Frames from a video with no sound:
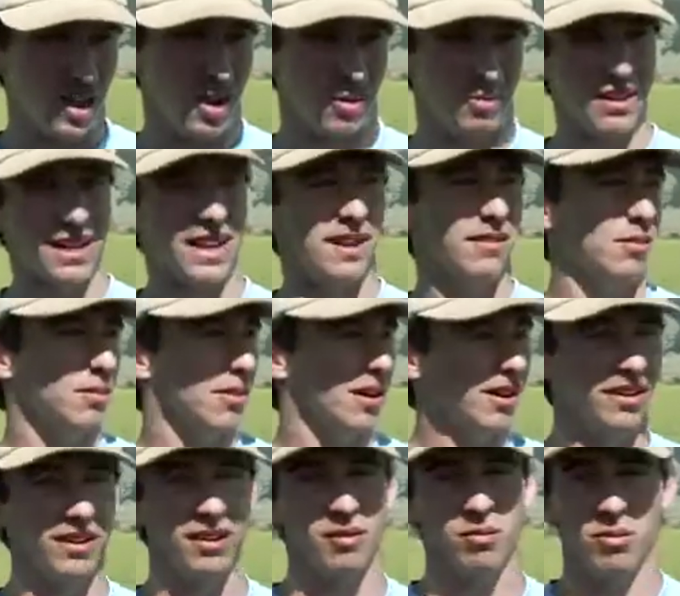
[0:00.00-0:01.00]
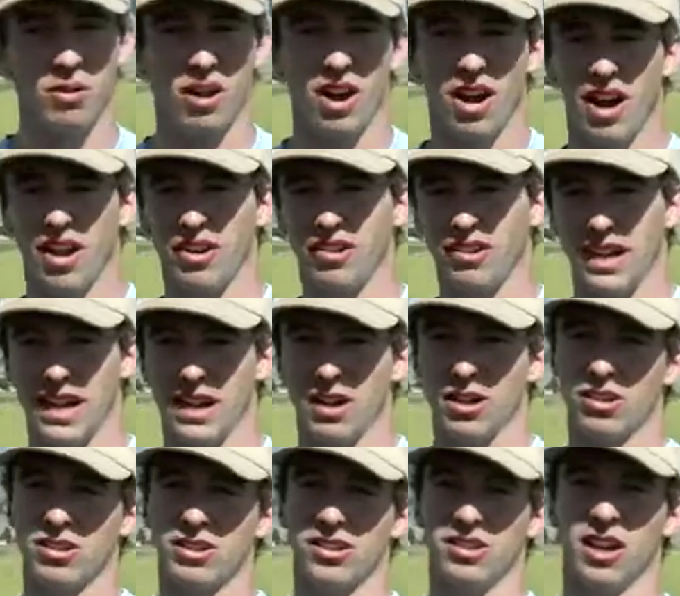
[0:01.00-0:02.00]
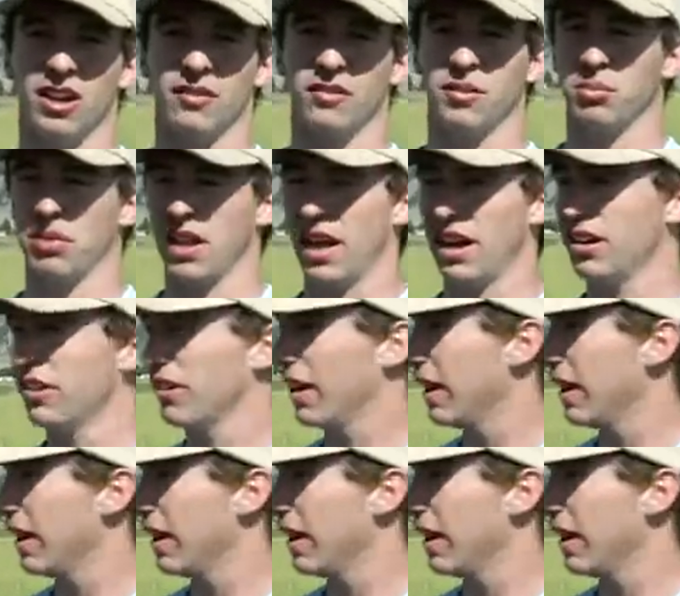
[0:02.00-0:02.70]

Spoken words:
We have about 100 acres of it planted